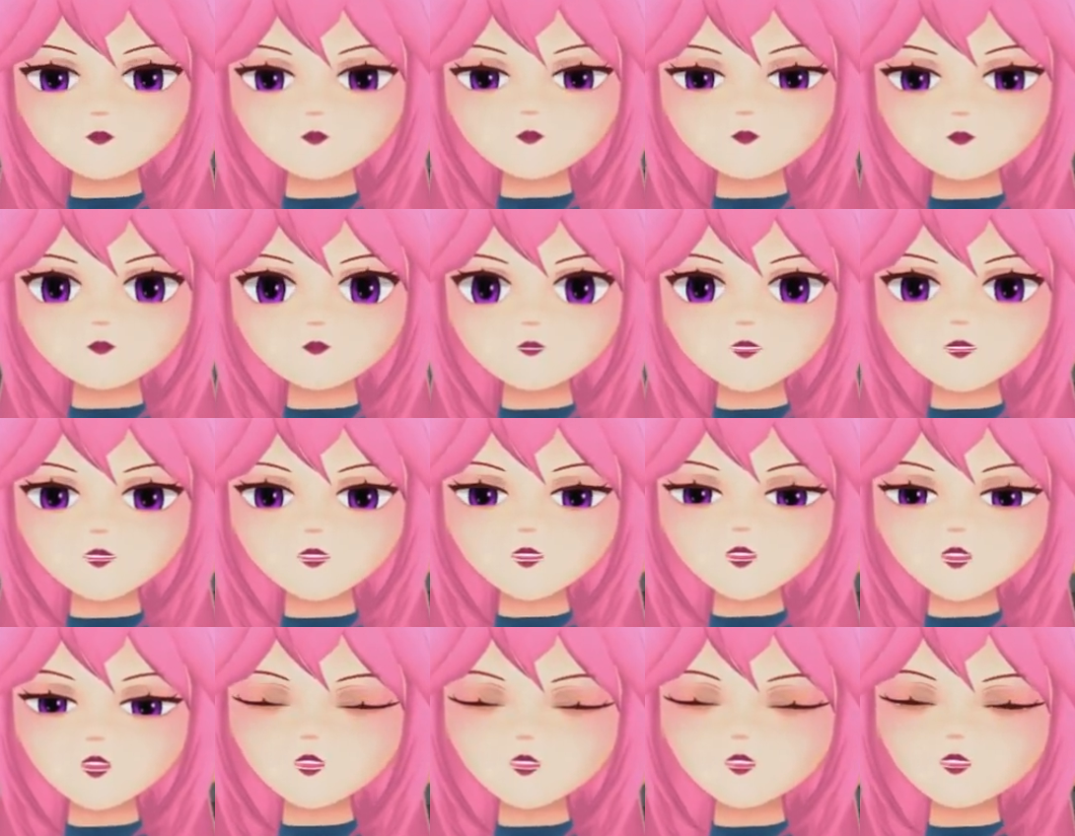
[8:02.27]
So now
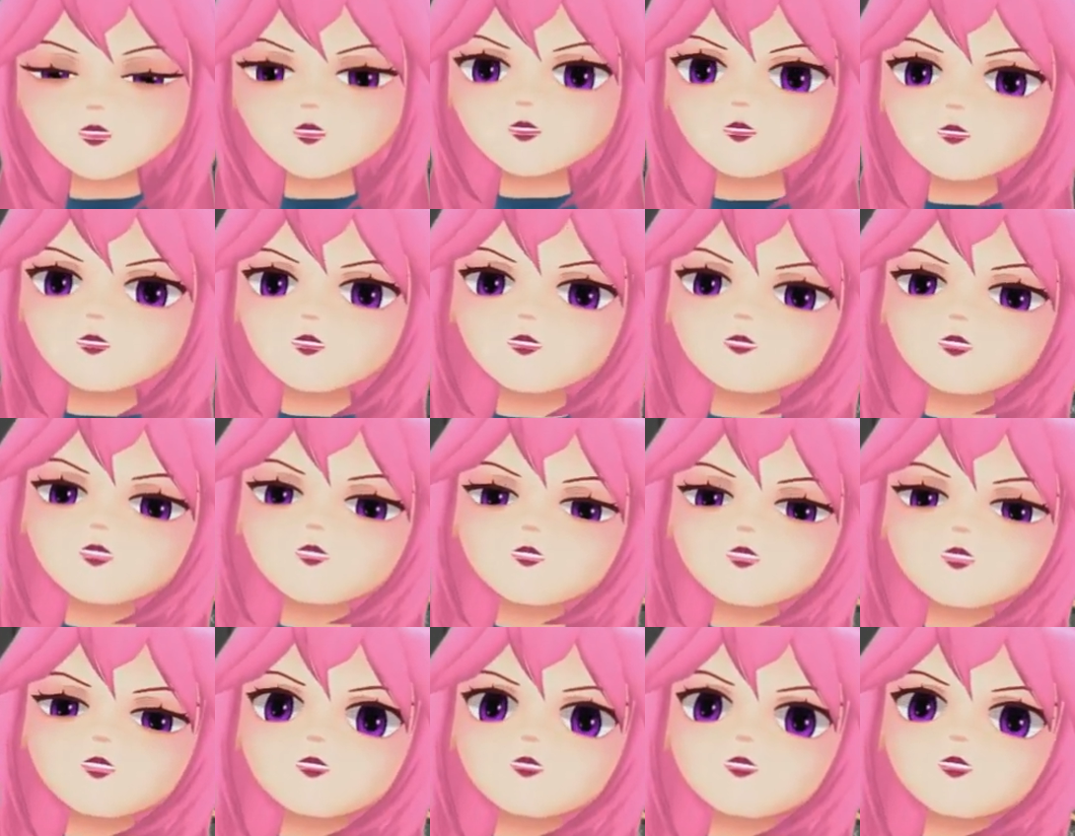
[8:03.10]
I'm just going to
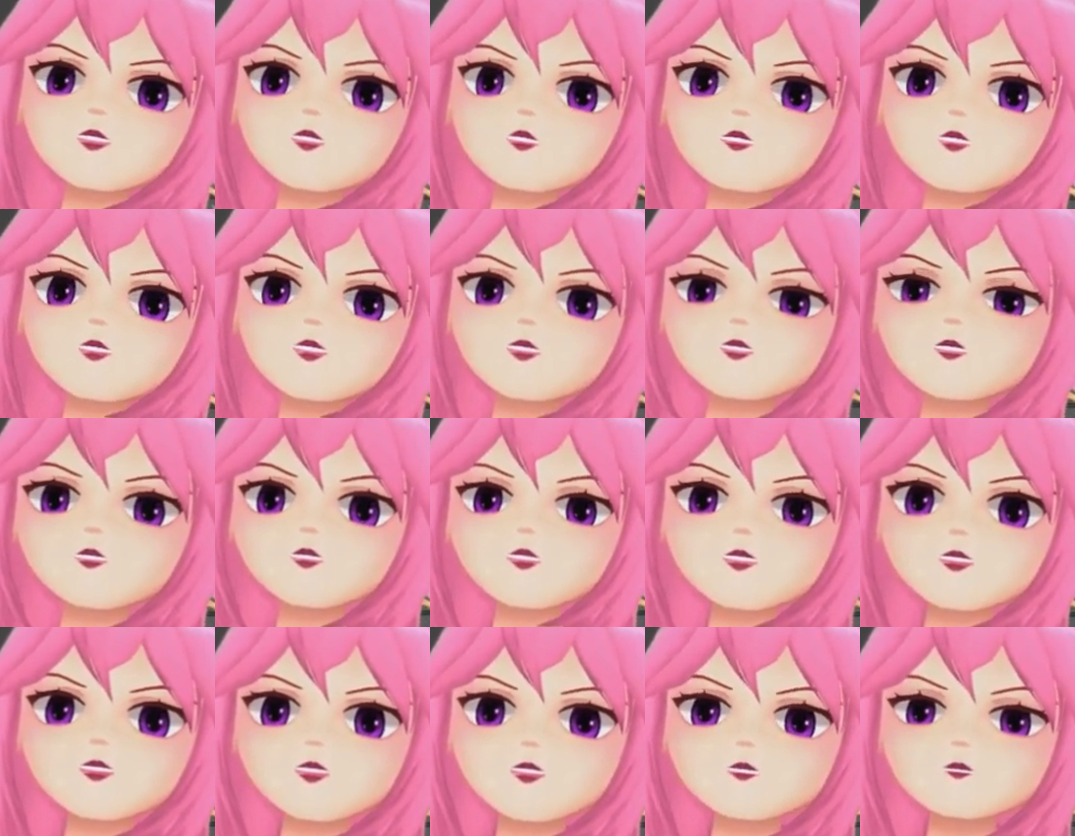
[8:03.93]

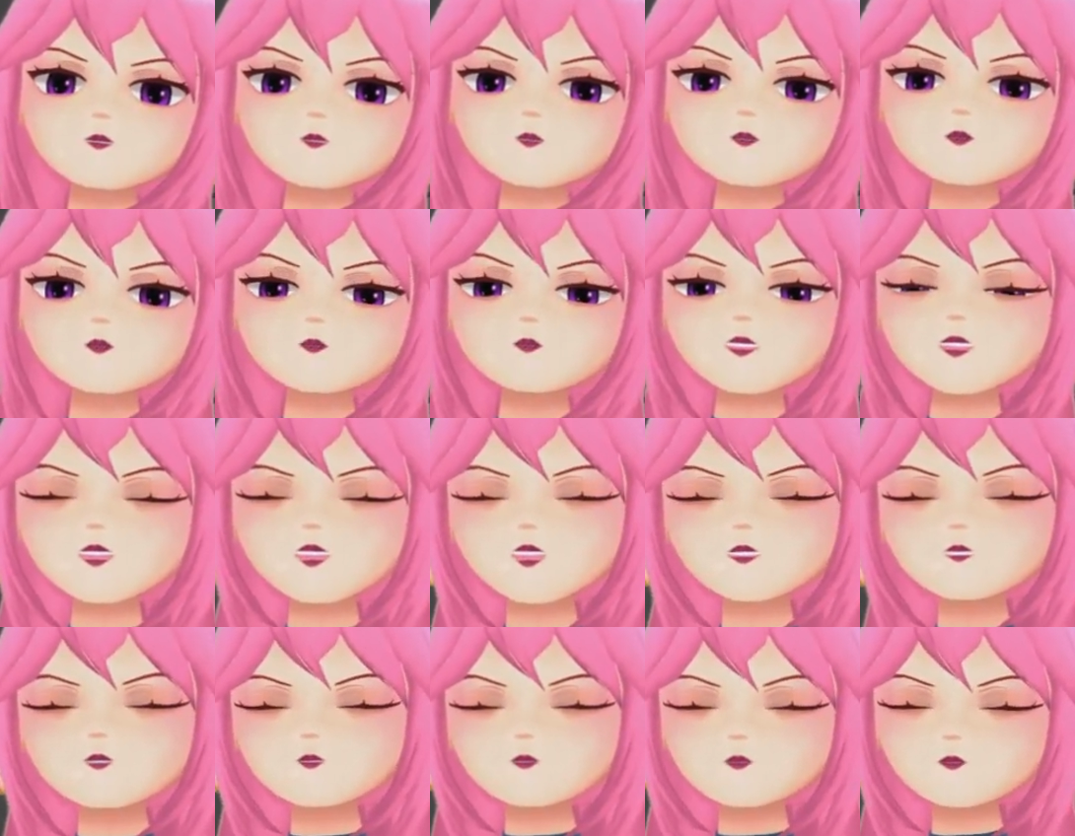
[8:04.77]
straighten the
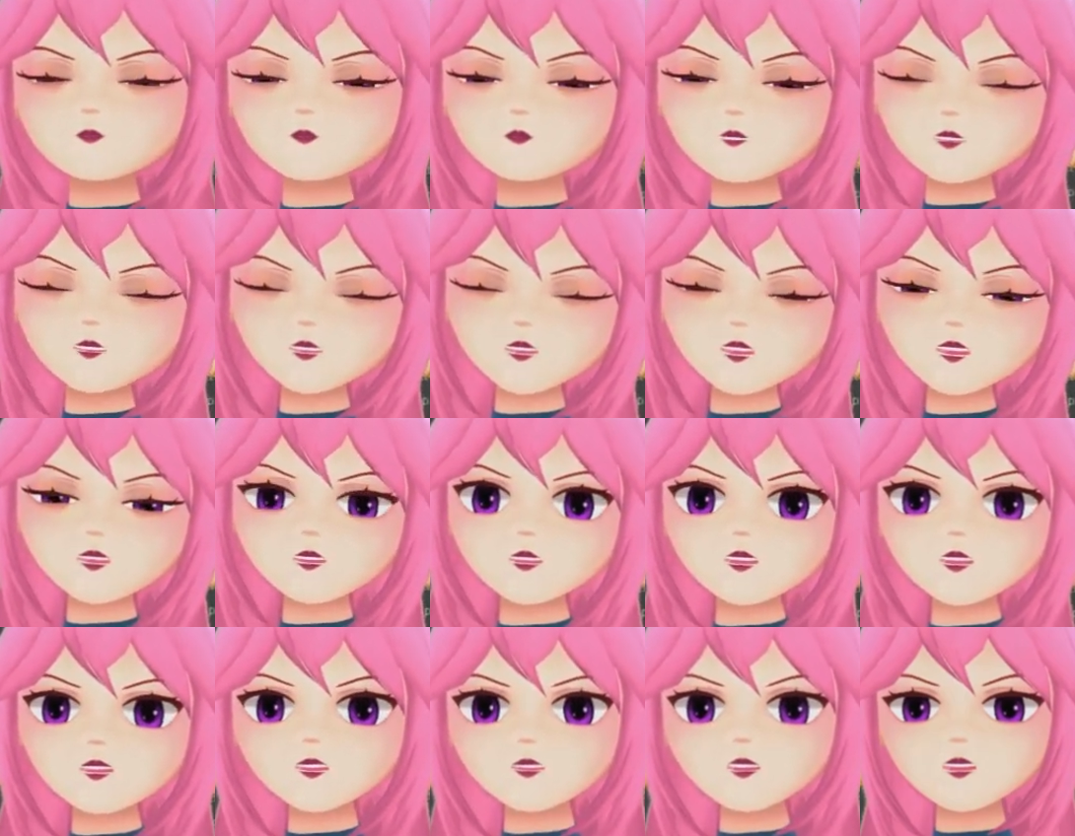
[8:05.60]
edges at the
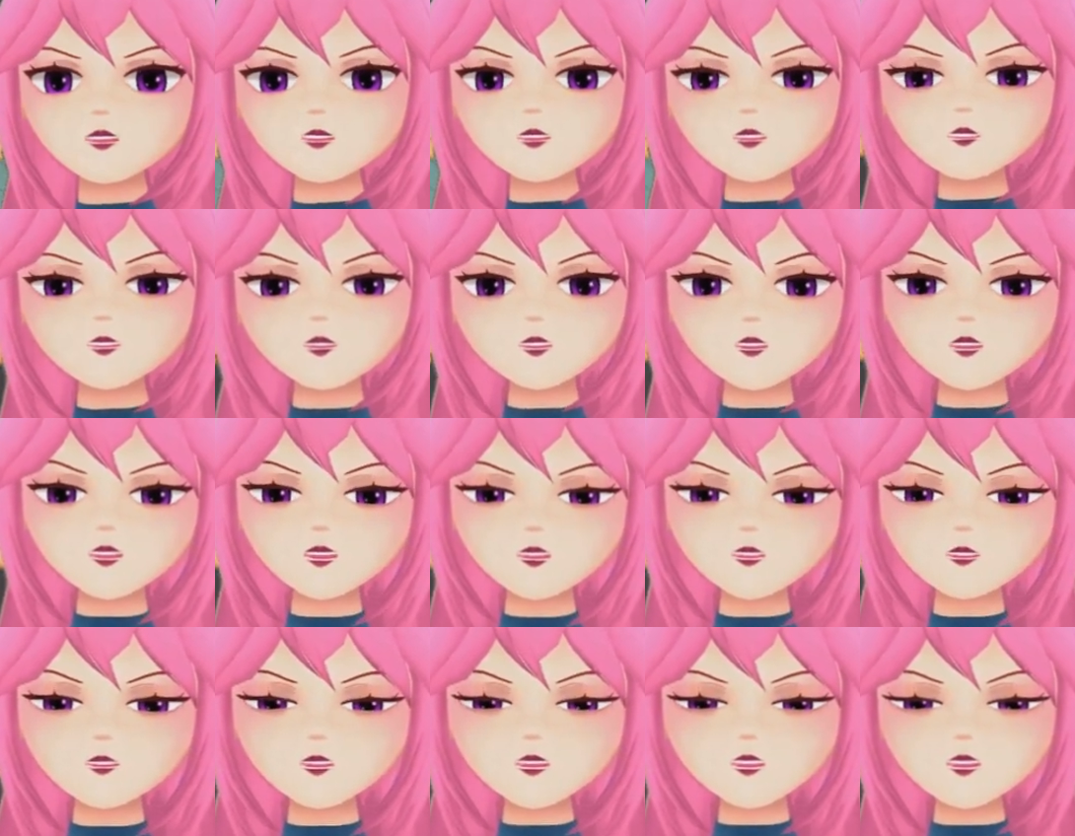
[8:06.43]
bottom by
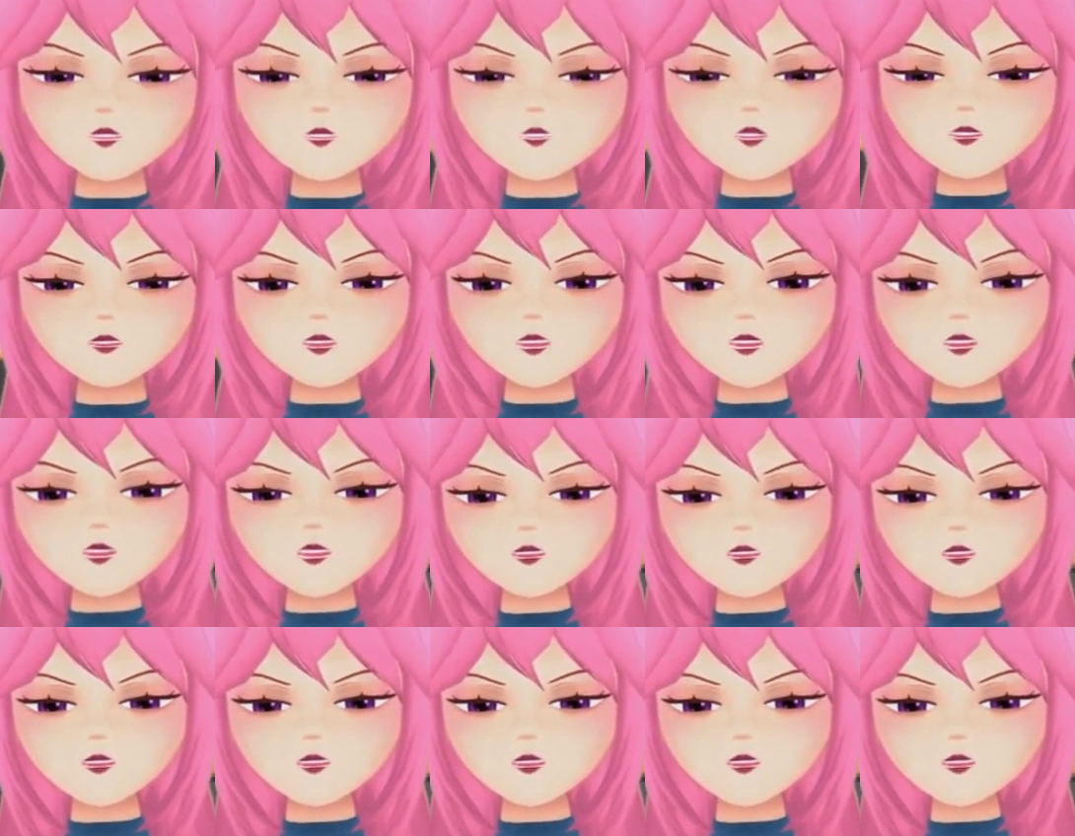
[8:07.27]
scaling